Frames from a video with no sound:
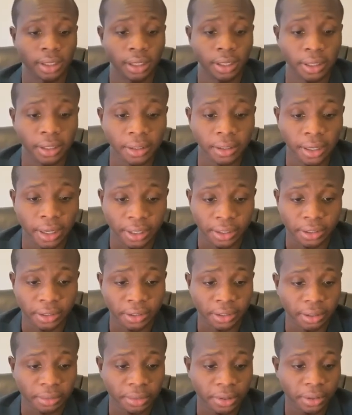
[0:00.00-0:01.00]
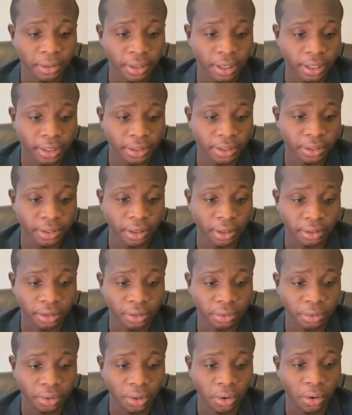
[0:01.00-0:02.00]
All right, so let me go ahead and start the
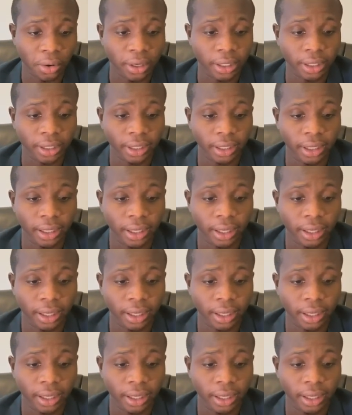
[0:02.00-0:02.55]
recording.